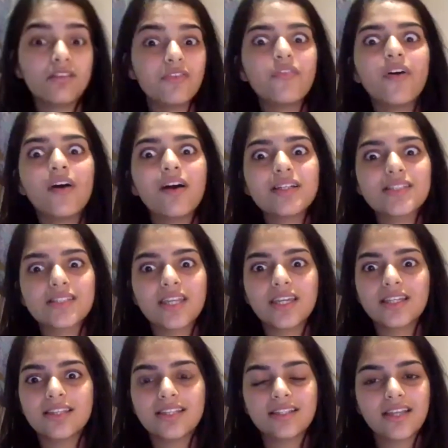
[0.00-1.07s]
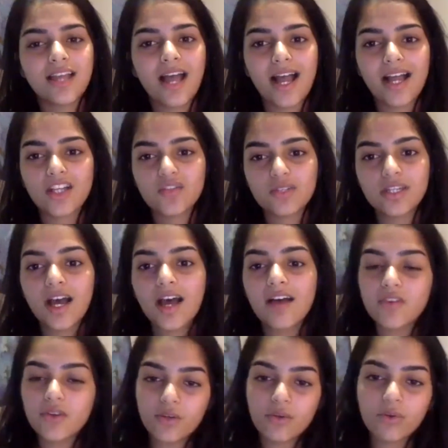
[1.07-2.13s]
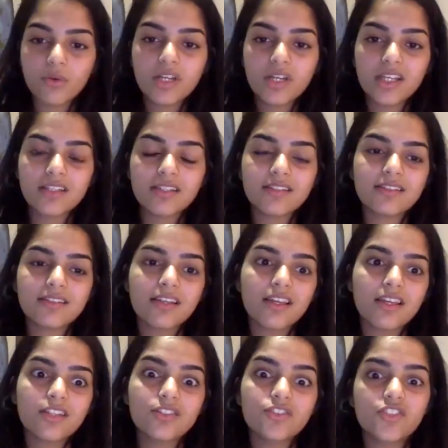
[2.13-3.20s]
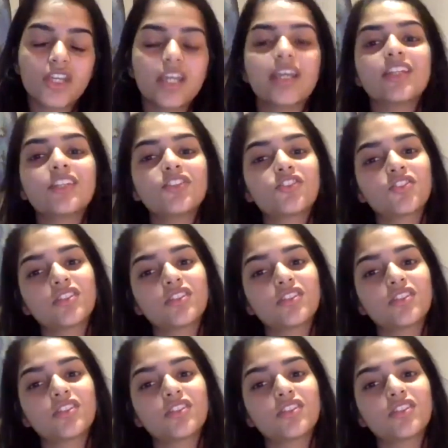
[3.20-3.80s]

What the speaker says: first thing that they actually have to do is change